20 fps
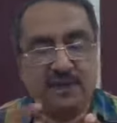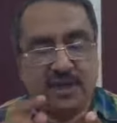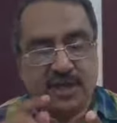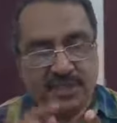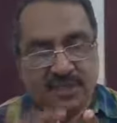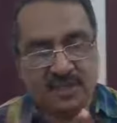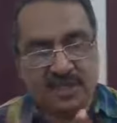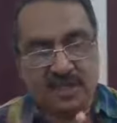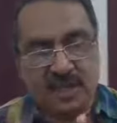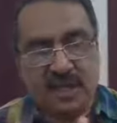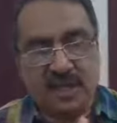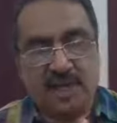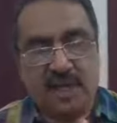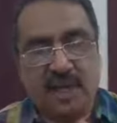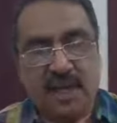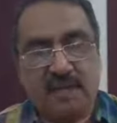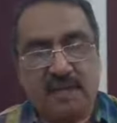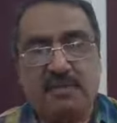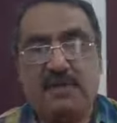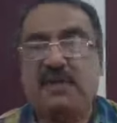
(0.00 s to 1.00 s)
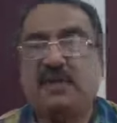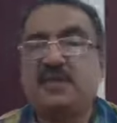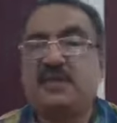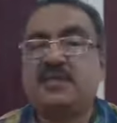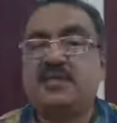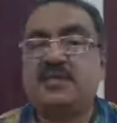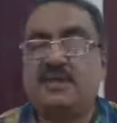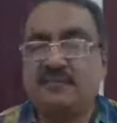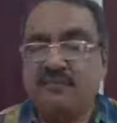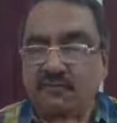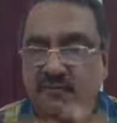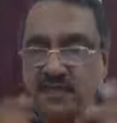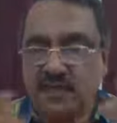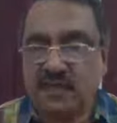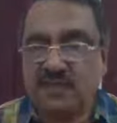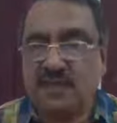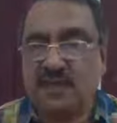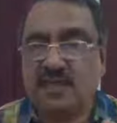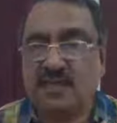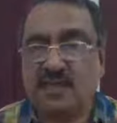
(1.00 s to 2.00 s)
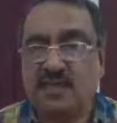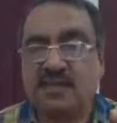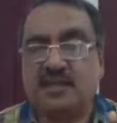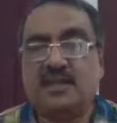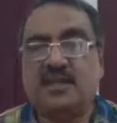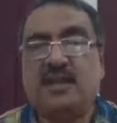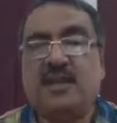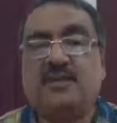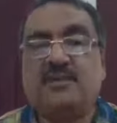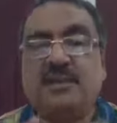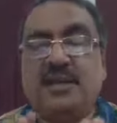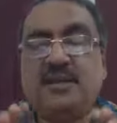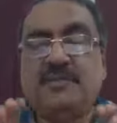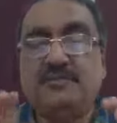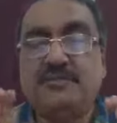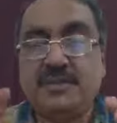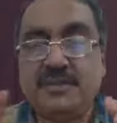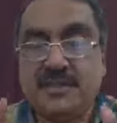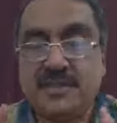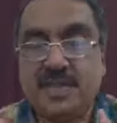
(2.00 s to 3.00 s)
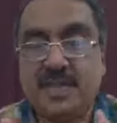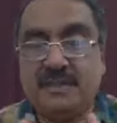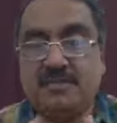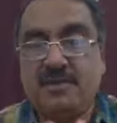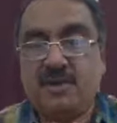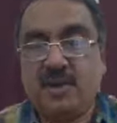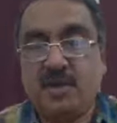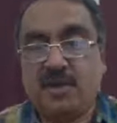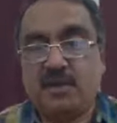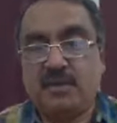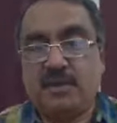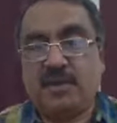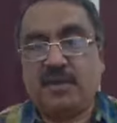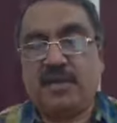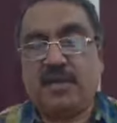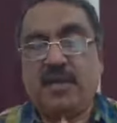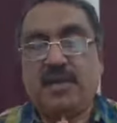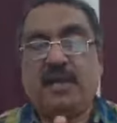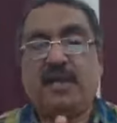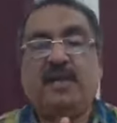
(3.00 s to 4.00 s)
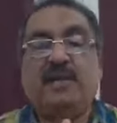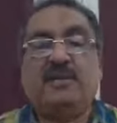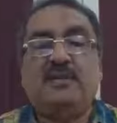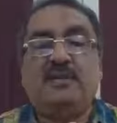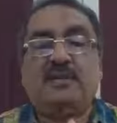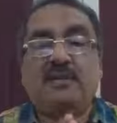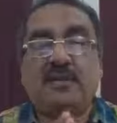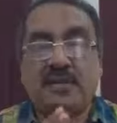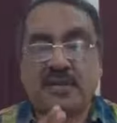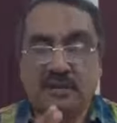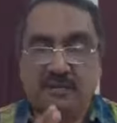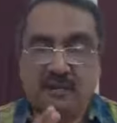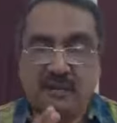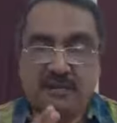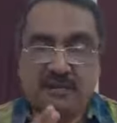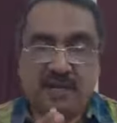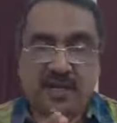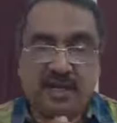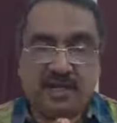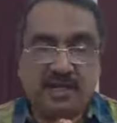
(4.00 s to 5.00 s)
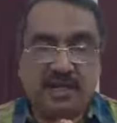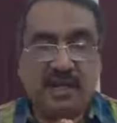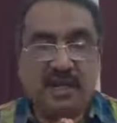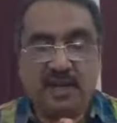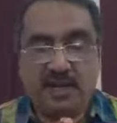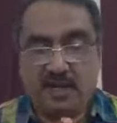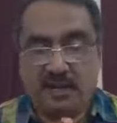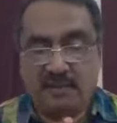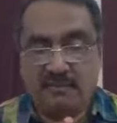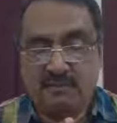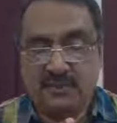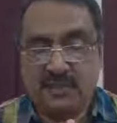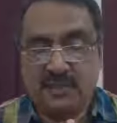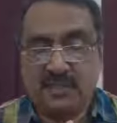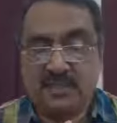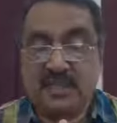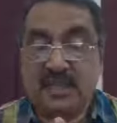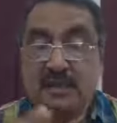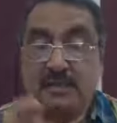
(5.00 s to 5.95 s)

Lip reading: for asset and liabilities, everything there will be prescribed document given by the head office.